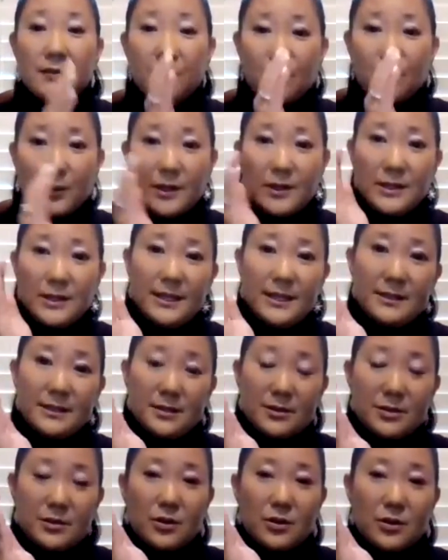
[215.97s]
If we
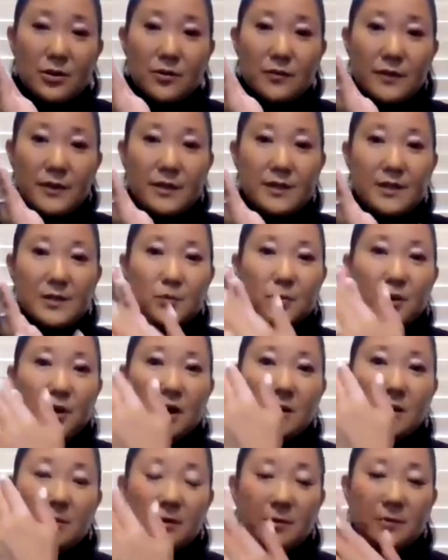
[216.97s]
need to solve these
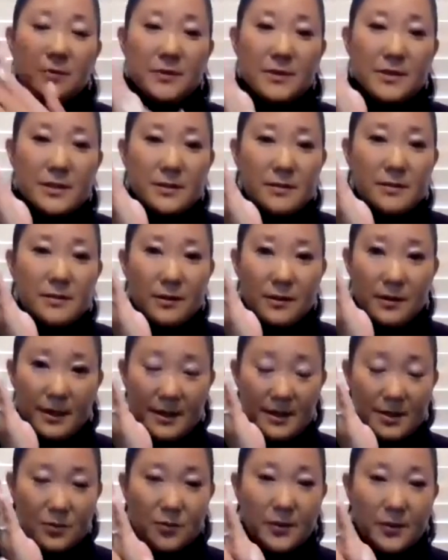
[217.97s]
problems,
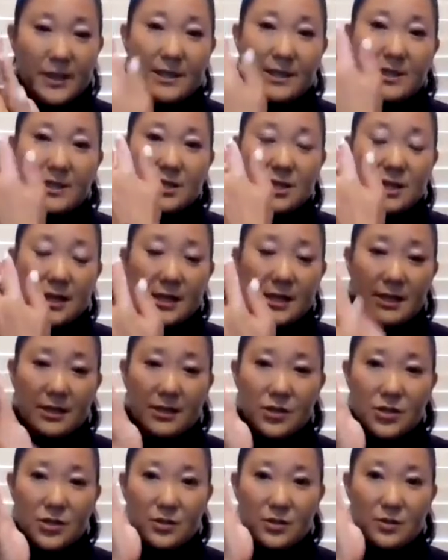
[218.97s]
this rate of
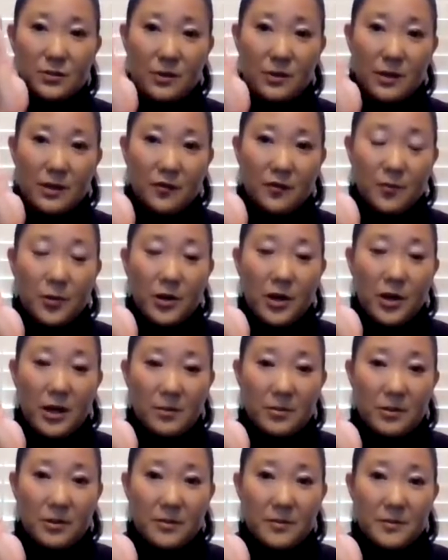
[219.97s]
change of
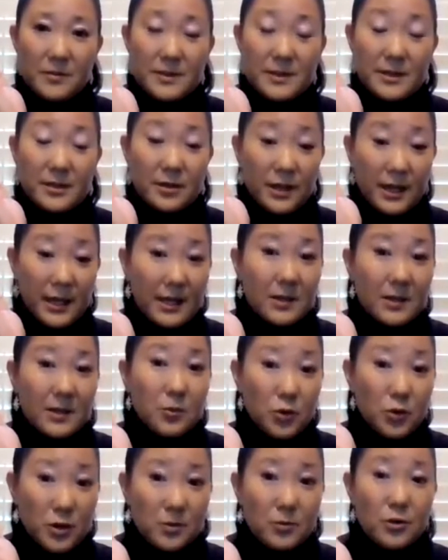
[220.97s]
problems that are
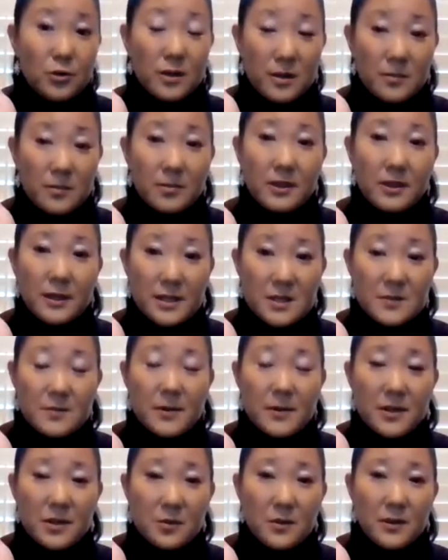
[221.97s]
getting more and more
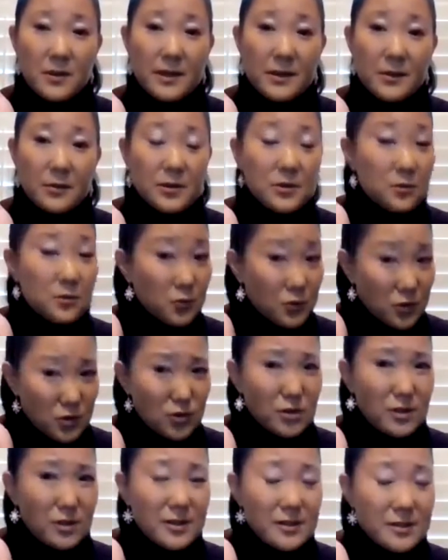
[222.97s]
complex, by the way, with
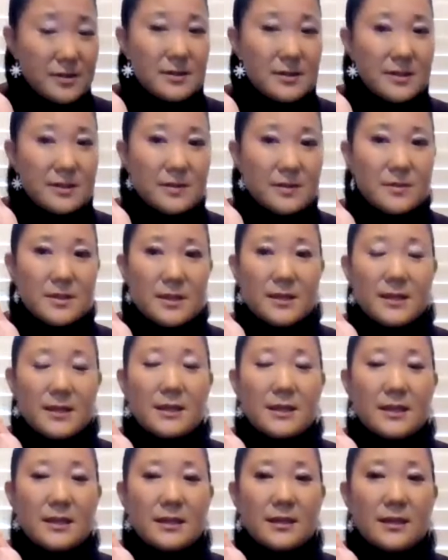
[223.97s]
strong systems
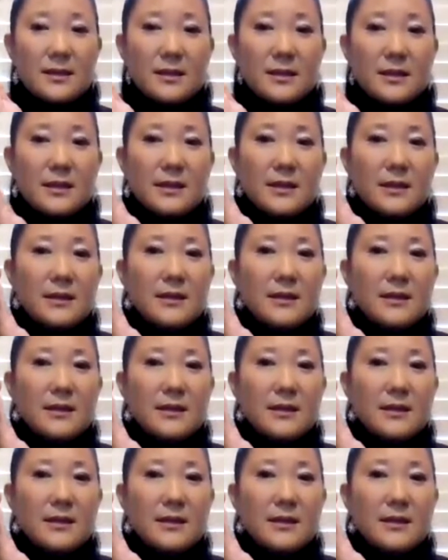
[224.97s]
thinking,